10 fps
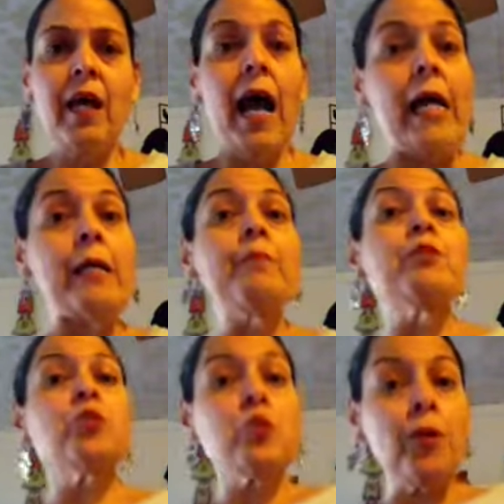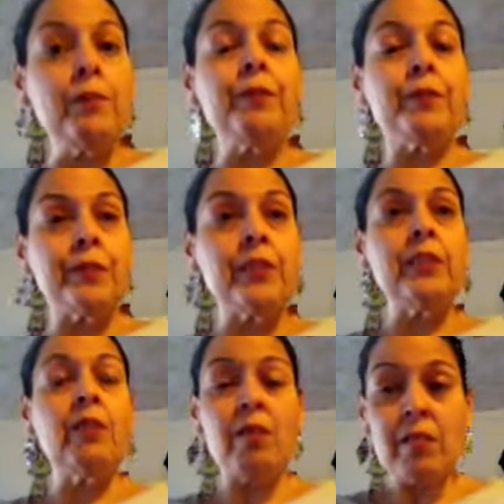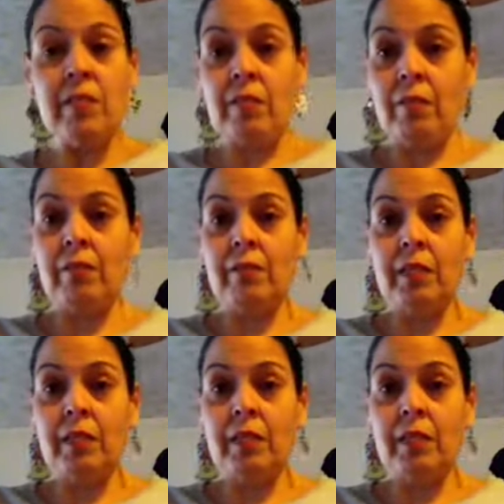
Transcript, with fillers: I am a short person also.